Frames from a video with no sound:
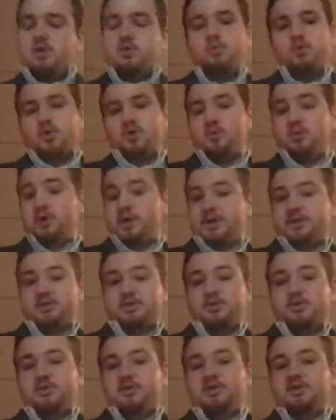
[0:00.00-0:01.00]
where when it's
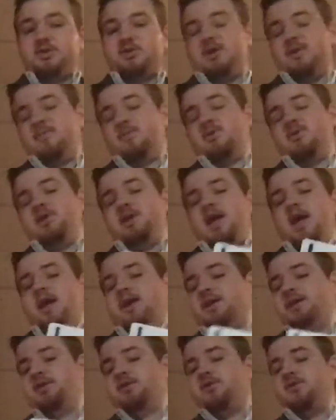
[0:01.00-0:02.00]
during the summer and
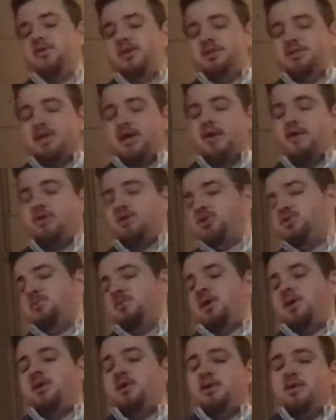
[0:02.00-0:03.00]
80 degrees out, you
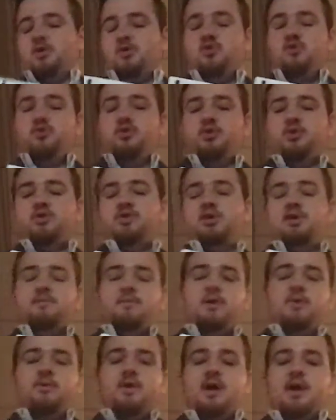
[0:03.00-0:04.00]
and your team
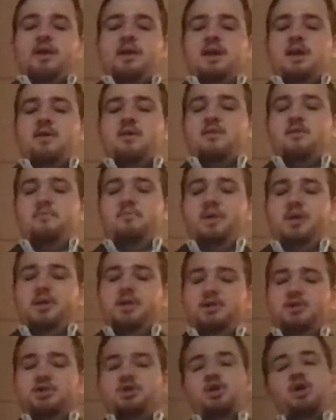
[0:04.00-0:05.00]
may want to head down to the
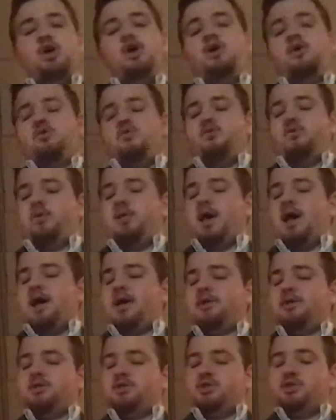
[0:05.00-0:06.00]
beach,
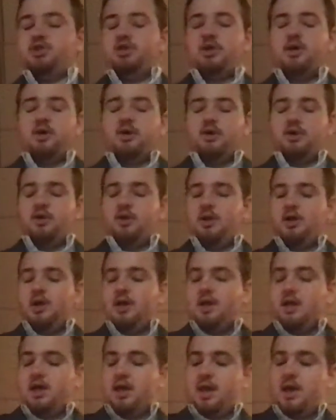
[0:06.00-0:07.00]
relax and chill,
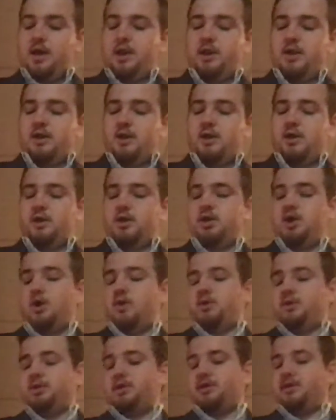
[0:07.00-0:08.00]
and
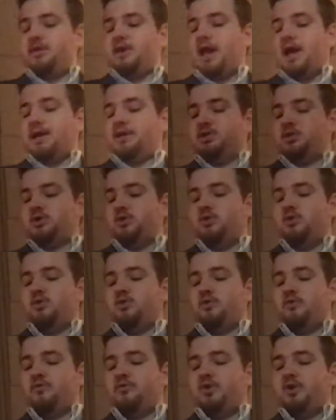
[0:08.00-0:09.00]
go into the nice,
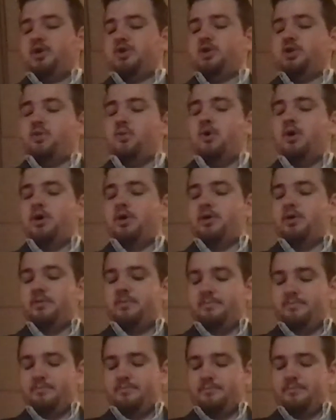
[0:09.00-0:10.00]
cool, refreshing water.
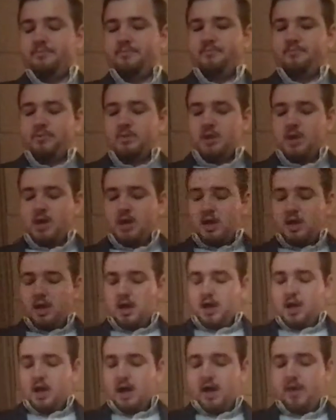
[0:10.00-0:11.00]

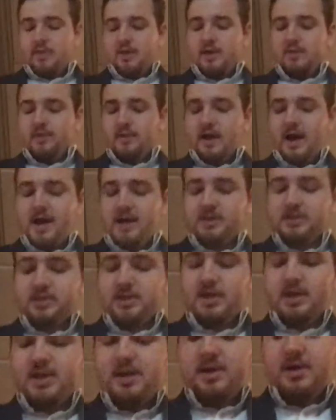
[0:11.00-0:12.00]
And then
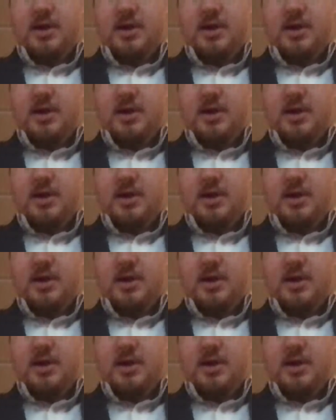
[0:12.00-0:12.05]
lastly,